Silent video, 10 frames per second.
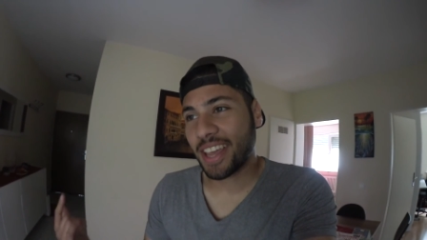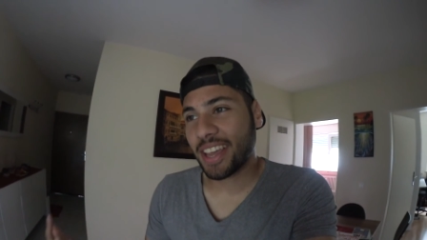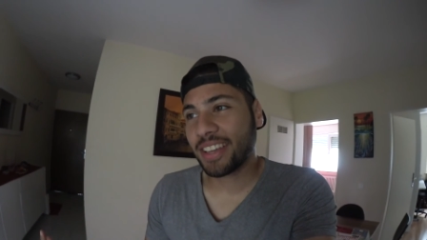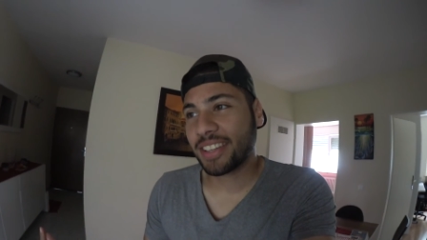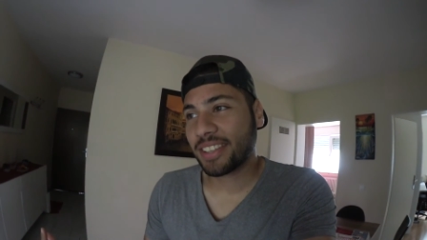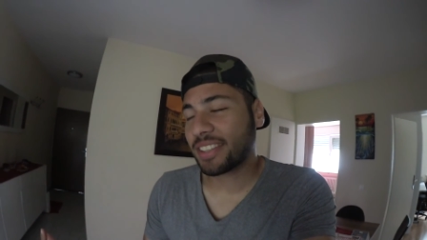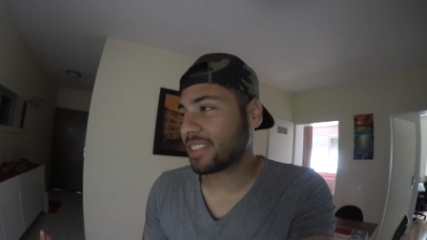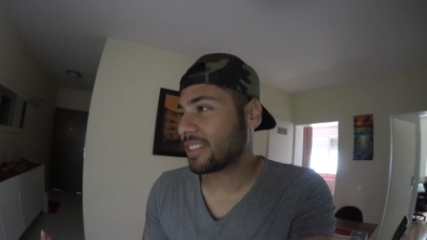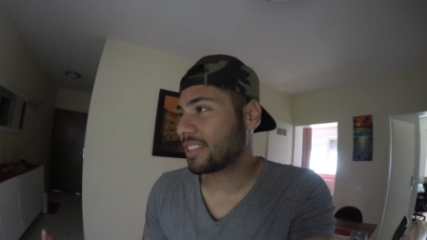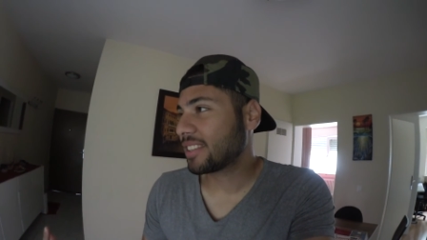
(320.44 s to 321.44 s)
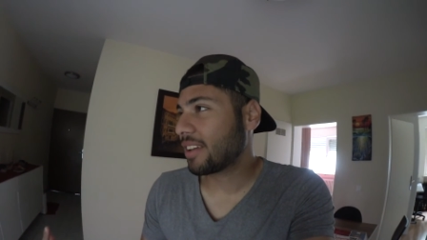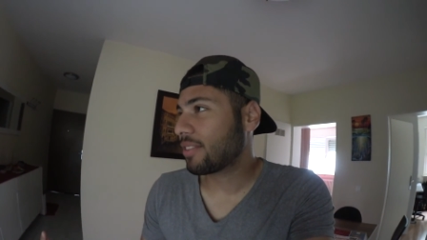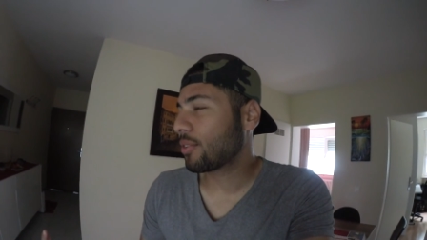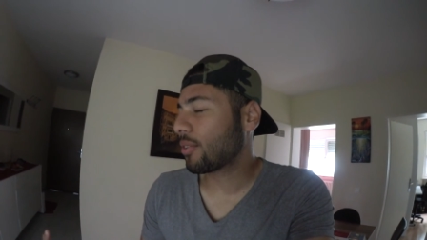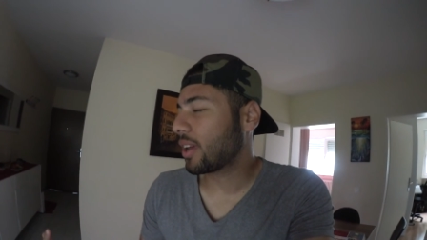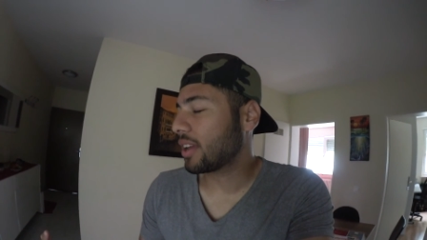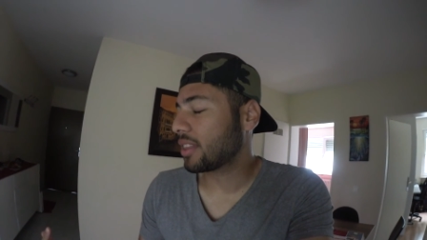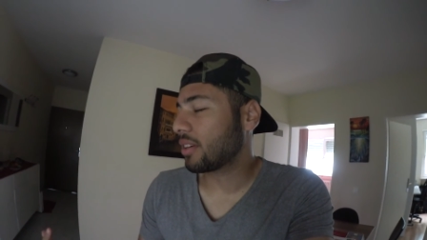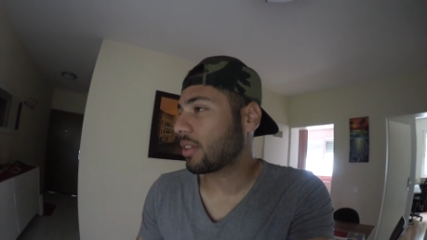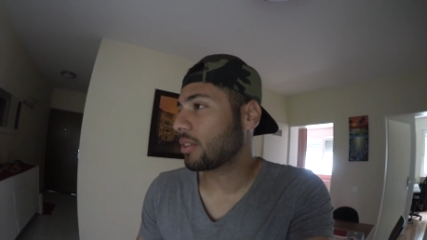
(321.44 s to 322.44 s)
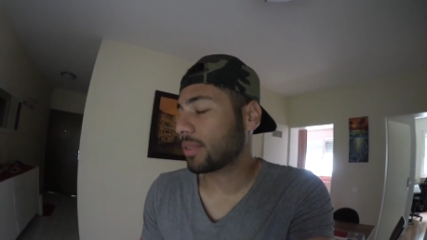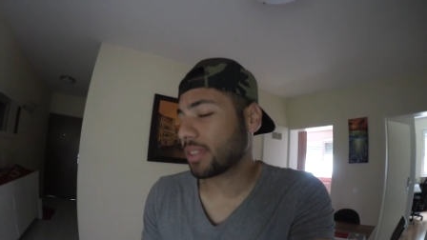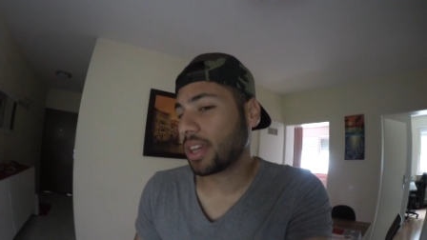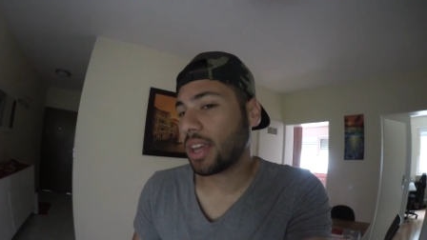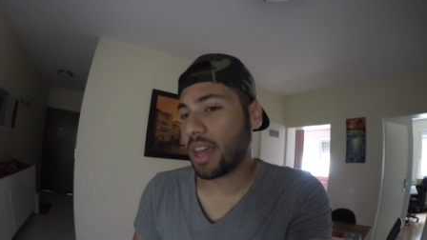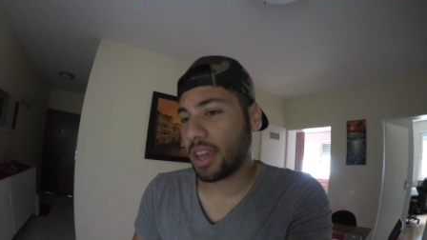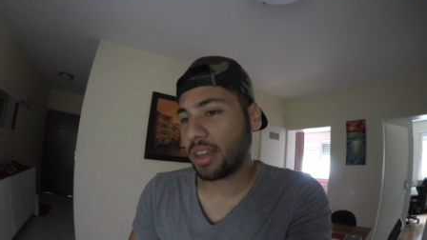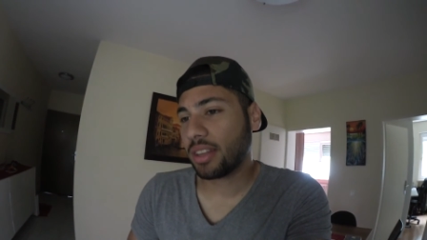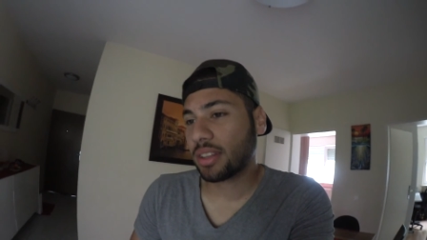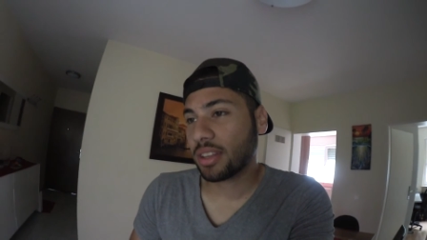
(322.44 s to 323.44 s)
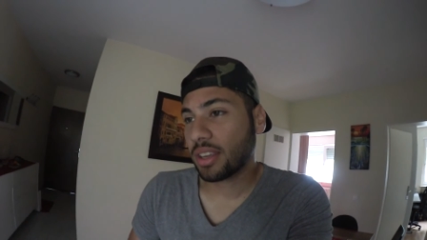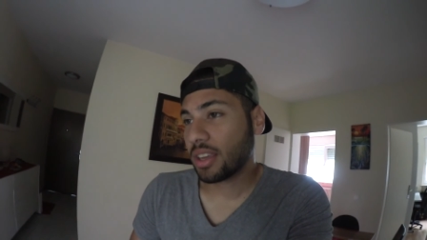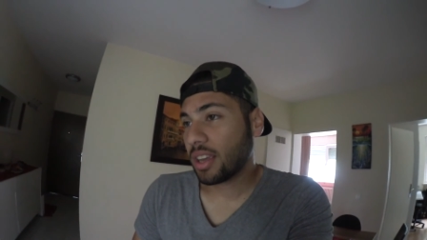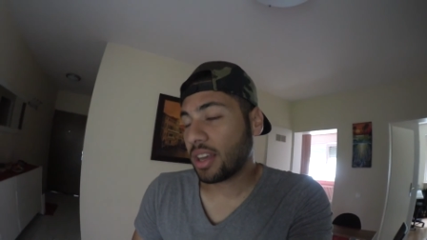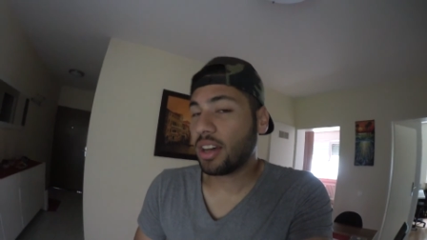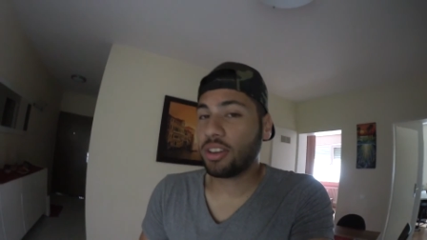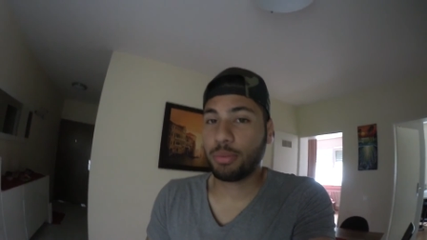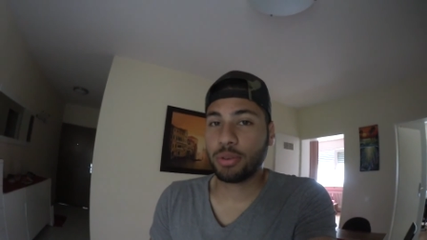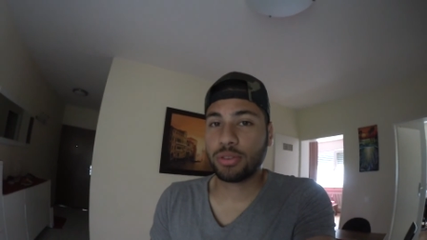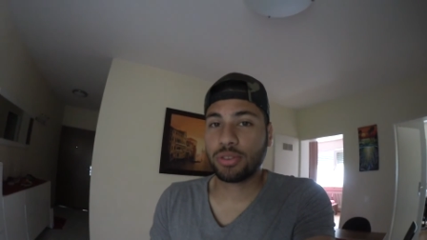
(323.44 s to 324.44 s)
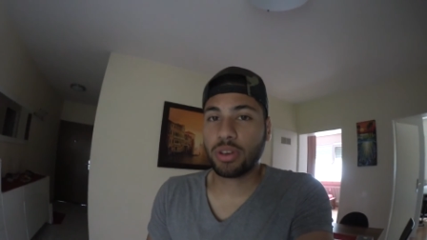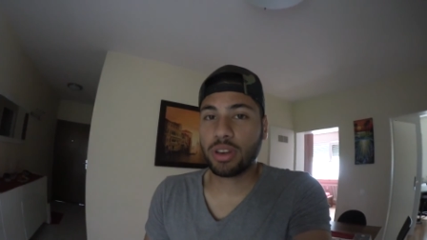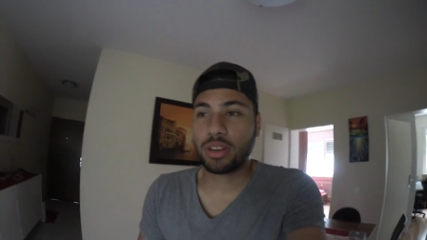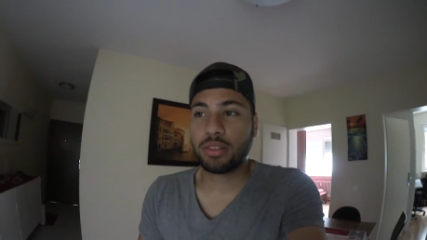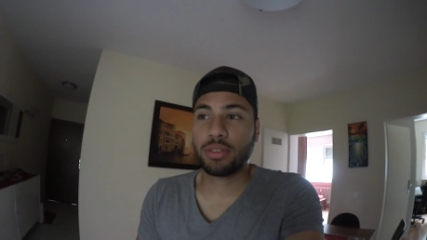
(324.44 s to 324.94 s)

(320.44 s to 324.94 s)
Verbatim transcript: day 7 or 8 no that was day 8 I hope you enjoyed it.